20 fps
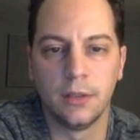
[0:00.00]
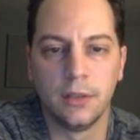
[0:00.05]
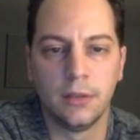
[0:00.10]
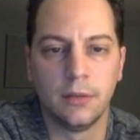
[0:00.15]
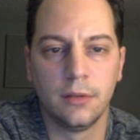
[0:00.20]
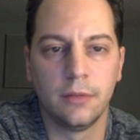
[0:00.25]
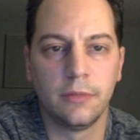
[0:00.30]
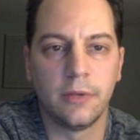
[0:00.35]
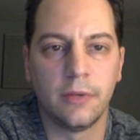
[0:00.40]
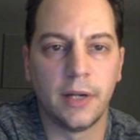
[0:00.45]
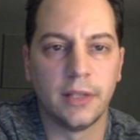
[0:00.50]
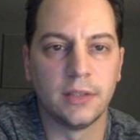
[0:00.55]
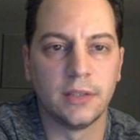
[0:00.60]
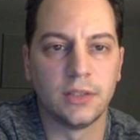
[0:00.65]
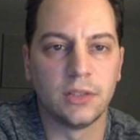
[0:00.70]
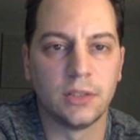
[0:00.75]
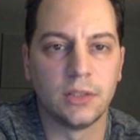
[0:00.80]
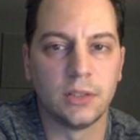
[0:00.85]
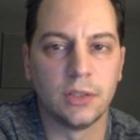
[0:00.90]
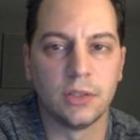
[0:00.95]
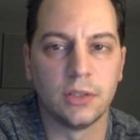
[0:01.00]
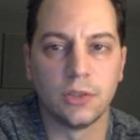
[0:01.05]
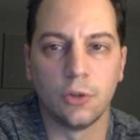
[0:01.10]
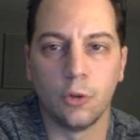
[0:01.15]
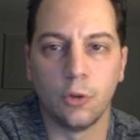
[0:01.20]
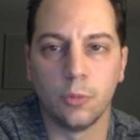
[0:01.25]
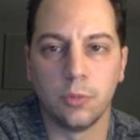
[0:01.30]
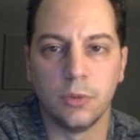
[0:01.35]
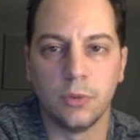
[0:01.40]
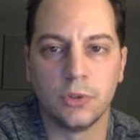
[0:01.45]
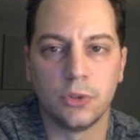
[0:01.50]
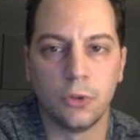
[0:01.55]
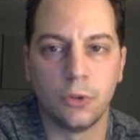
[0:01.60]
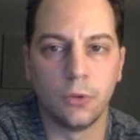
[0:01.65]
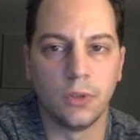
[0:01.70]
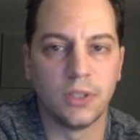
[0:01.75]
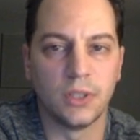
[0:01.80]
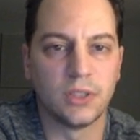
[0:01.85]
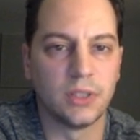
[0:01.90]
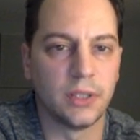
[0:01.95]
find
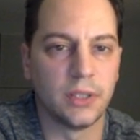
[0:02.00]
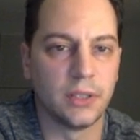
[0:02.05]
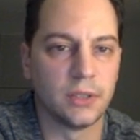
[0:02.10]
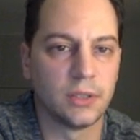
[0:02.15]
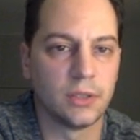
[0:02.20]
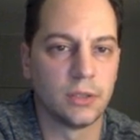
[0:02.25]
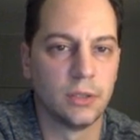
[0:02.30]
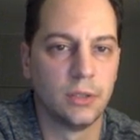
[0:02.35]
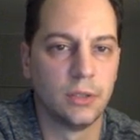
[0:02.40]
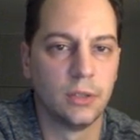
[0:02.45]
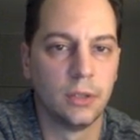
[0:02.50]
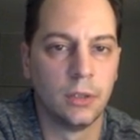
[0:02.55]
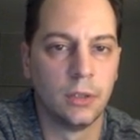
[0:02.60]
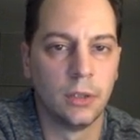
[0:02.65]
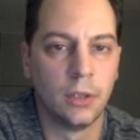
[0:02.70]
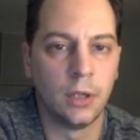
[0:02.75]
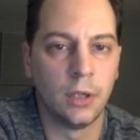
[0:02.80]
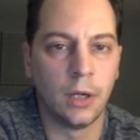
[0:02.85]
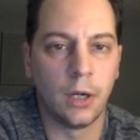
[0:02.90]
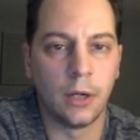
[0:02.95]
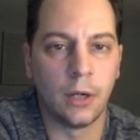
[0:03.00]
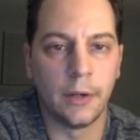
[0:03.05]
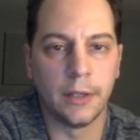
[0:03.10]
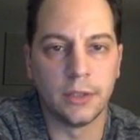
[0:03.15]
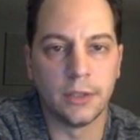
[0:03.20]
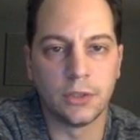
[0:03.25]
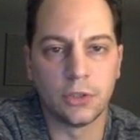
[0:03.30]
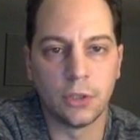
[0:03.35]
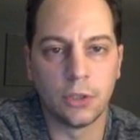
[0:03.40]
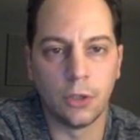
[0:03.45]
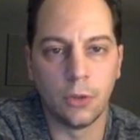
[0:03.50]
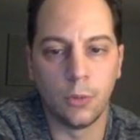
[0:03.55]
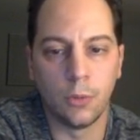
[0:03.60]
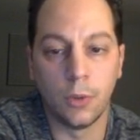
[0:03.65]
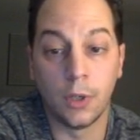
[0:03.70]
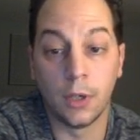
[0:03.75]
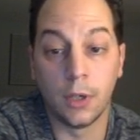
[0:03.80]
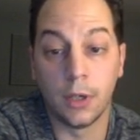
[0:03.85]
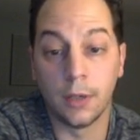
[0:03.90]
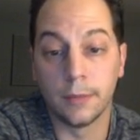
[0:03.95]
sold listings. All right,
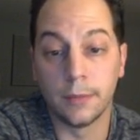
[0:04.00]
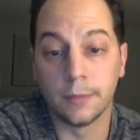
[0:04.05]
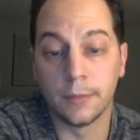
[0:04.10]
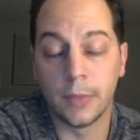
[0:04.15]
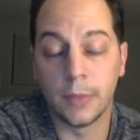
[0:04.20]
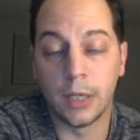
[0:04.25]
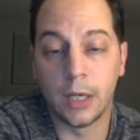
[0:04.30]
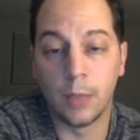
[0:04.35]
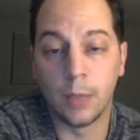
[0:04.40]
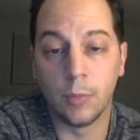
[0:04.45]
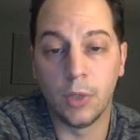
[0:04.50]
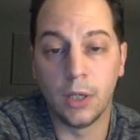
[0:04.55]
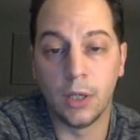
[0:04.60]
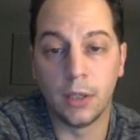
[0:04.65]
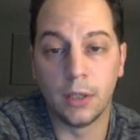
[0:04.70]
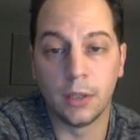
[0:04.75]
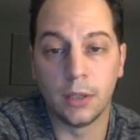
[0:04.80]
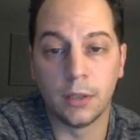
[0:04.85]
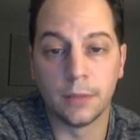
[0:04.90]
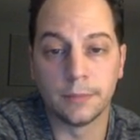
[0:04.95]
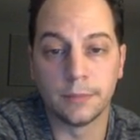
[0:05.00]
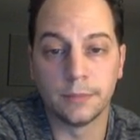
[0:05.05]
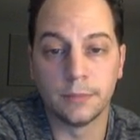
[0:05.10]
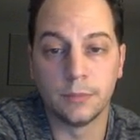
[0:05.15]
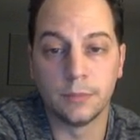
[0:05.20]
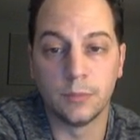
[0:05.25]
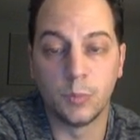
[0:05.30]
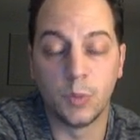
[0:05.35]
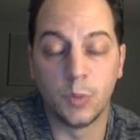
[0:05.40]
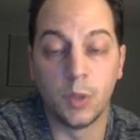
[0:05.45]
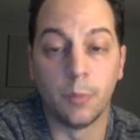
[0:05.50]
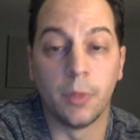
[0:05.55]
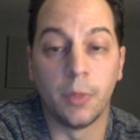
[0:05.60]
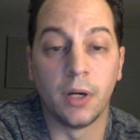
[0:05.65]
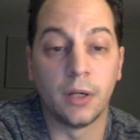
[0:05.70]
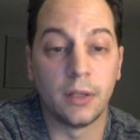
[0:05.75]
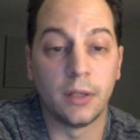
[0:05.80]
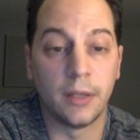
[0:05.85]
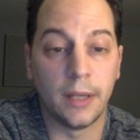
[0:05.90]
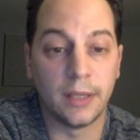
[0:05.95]
so I'm going to
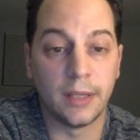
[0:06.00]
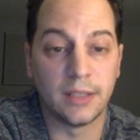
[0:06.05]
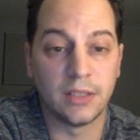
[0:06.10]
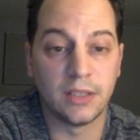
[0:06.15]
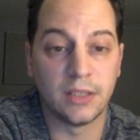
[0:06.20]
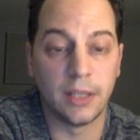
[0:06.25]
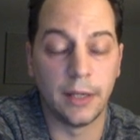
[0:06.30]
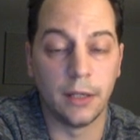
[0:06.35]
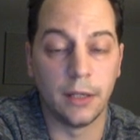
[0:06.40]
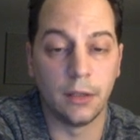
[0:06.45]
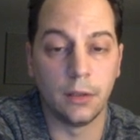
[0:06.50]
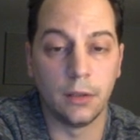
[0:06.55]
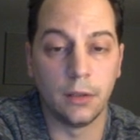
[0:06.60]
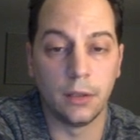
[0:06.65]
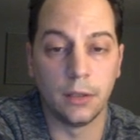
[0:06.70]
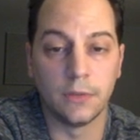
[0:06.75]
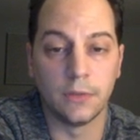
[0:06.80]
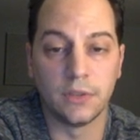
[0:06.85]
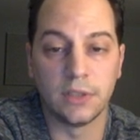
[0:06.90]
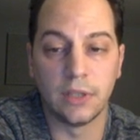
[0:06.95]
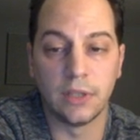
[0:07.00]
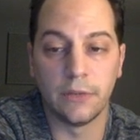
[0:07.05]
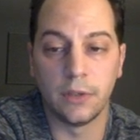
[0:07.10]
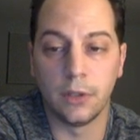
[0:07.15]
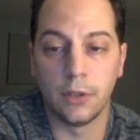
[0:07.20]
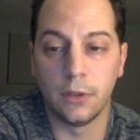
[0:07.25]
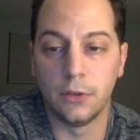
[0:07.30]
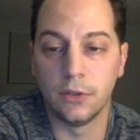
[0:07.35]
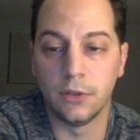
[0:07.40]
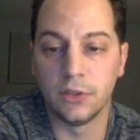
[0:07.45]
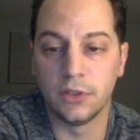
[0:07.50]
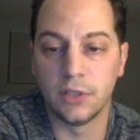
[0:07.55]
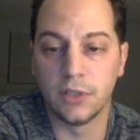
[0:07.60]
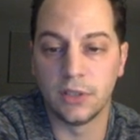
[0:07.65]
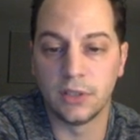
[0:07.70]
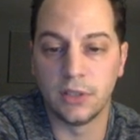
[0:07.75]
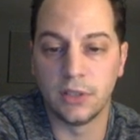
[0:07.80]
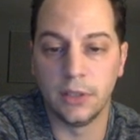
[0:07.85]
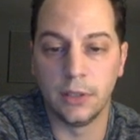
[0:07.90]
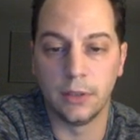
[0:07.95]
debunk that sale of
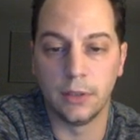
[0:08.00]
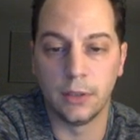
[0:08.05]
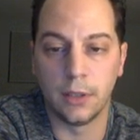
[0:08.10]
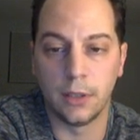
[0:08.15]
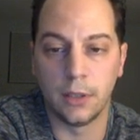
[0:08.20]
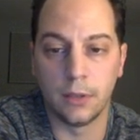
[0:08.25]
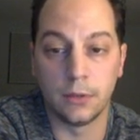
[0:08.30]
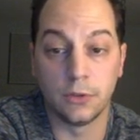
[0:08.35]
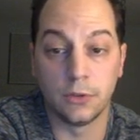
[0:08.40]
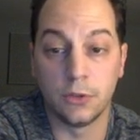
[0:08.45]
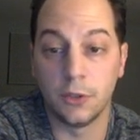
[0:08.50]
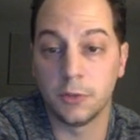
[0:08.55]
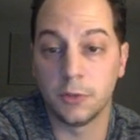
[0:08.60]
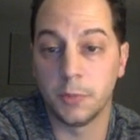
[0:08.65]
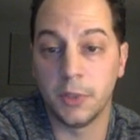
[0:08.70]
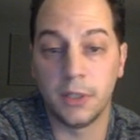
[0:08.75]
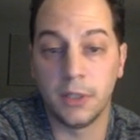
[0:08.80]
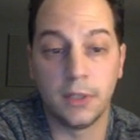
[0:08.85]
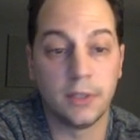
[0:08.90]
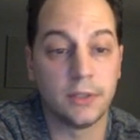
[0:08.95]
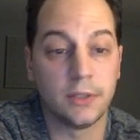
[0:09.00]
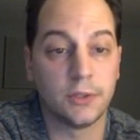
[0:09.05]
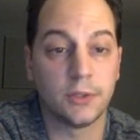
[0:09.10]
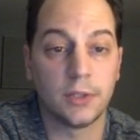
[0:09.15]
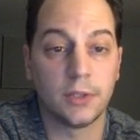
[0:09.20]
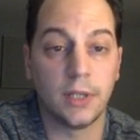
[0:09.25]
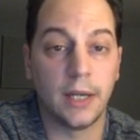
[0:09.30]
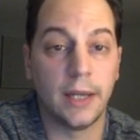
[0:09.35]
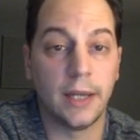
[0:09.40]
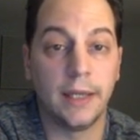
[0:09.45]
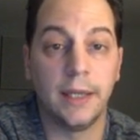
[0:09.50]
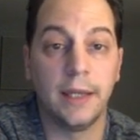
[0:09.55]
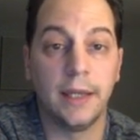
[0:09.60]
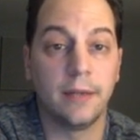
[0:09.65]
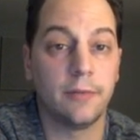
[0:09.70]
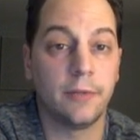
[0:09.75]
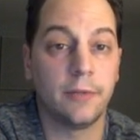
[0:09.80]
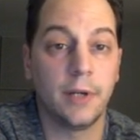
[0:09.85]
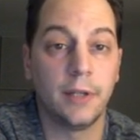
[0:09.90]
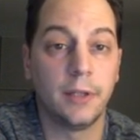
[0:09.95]
$716 just because I
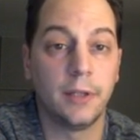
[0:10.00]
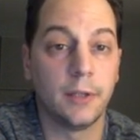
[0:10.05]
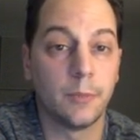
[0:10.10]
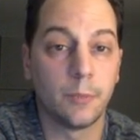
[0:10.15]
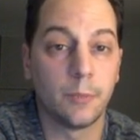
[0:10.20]
can't find it.